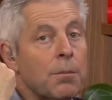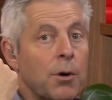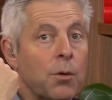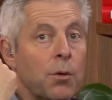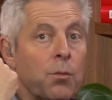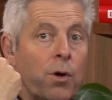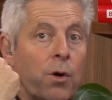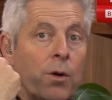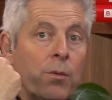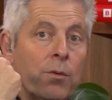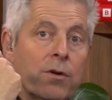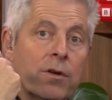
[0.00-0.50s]
Yeah,
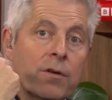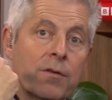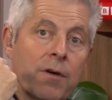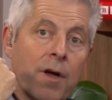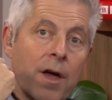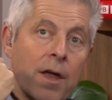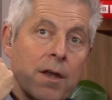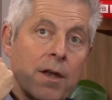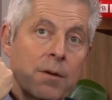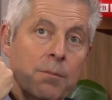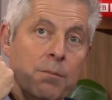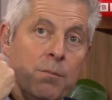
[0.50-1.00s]
but we would
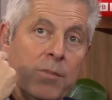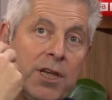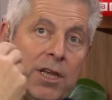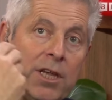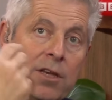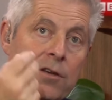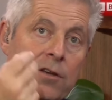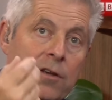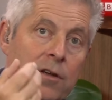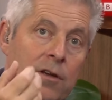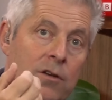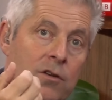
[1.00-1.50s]
have had
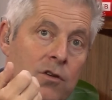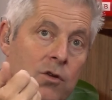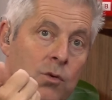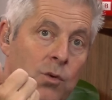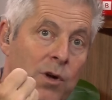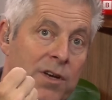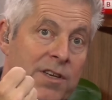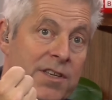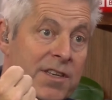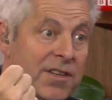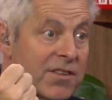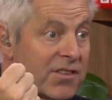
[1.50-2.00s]
immediate
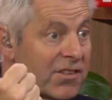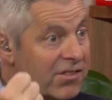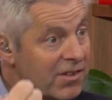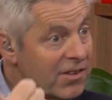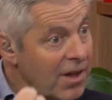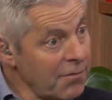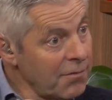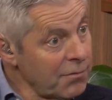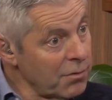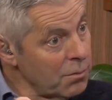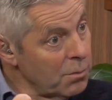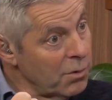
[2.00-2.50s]

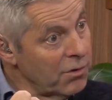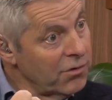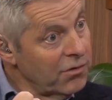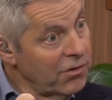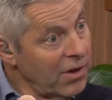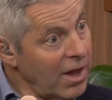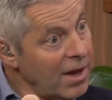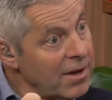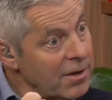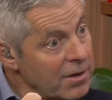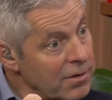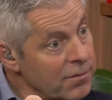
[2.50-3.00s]

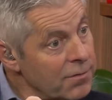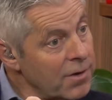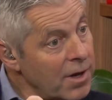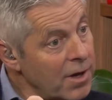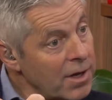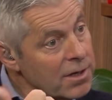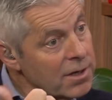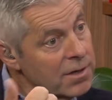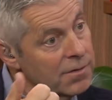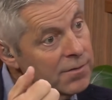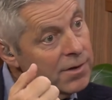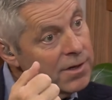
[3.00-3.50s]
27%
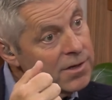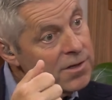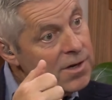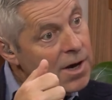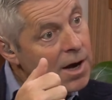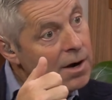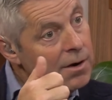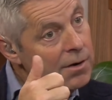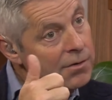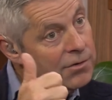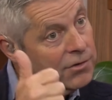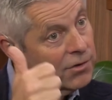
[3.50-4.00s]
effectively
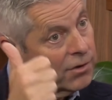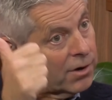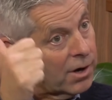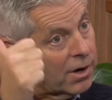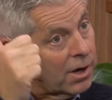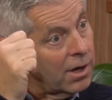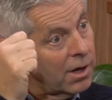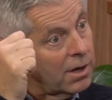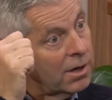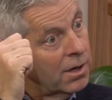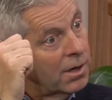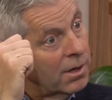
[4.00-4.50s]
tariffs
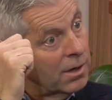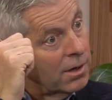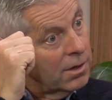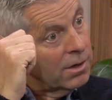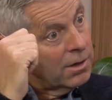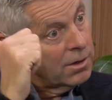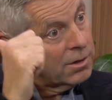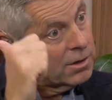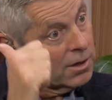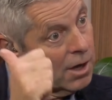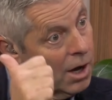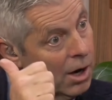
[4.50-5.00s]
on our
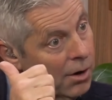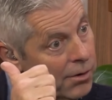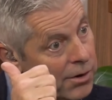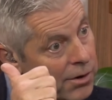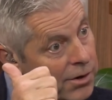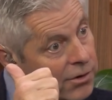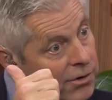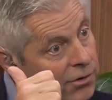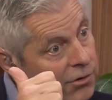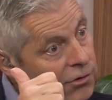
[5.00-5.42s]
car